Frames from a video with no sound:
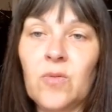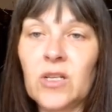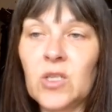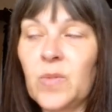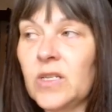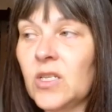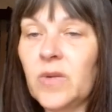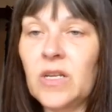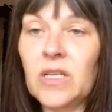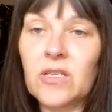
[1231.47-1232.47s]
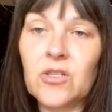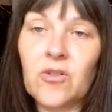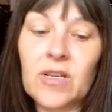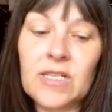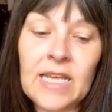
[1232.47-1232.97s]
what I spent so many years
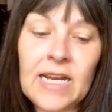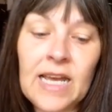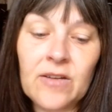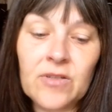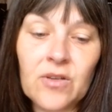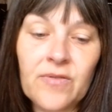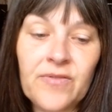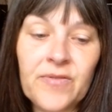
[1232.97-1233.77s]
trying to get out of,